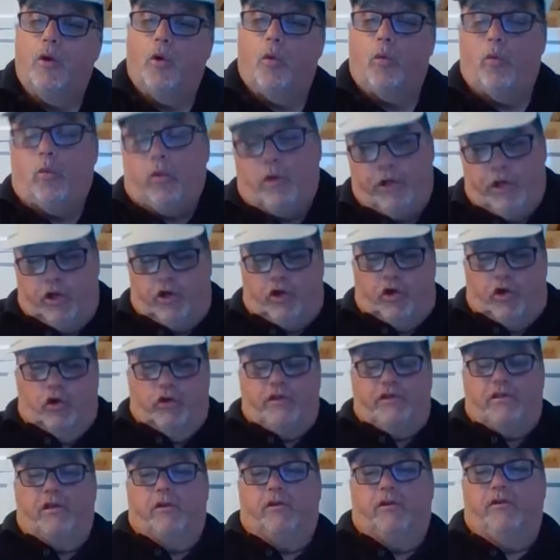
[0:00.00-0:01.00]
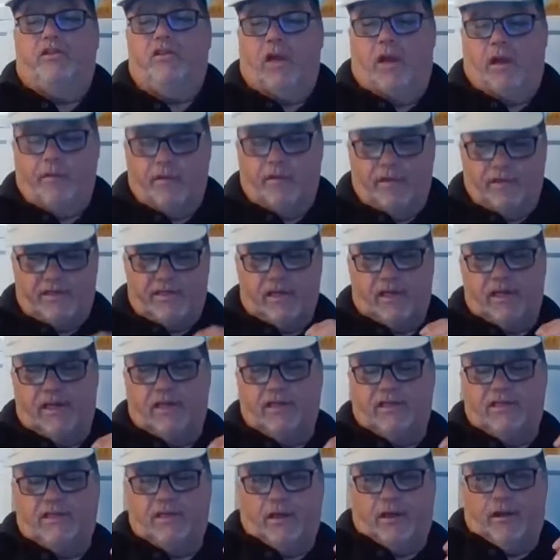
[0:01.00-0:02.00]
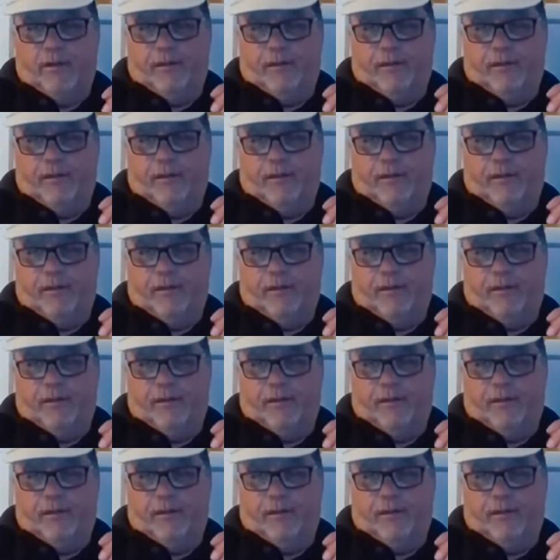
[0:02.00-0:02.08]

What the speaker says: What you could do, Seamus, is